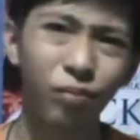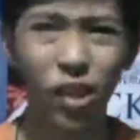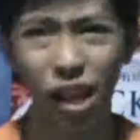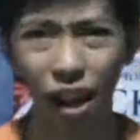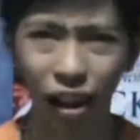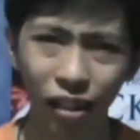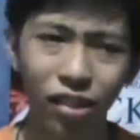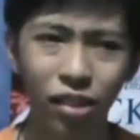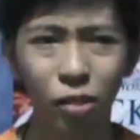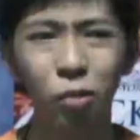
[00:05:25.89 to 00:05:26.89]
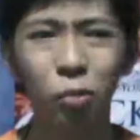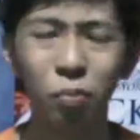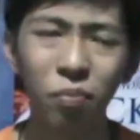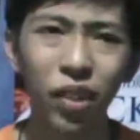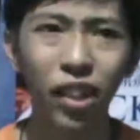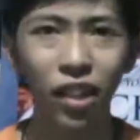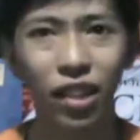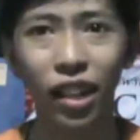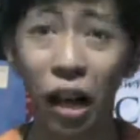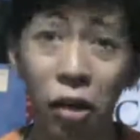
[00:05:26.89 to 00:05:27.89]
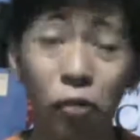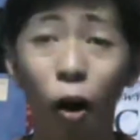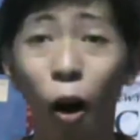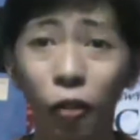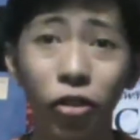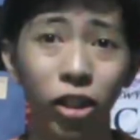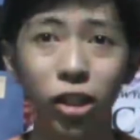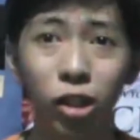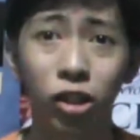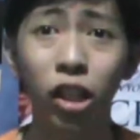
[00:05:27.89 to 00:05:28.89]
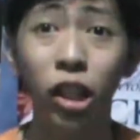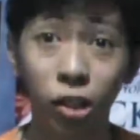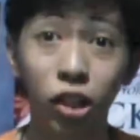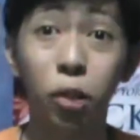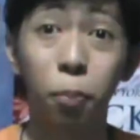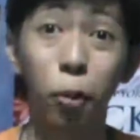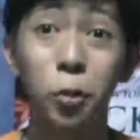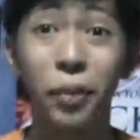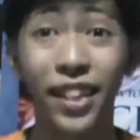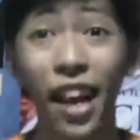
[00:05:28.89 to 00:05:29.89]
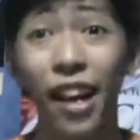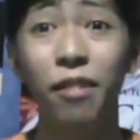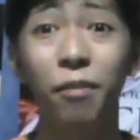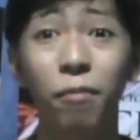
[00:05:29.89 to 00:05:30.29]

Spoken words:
yeah, it's kind of obvious because she's supposed to be dead.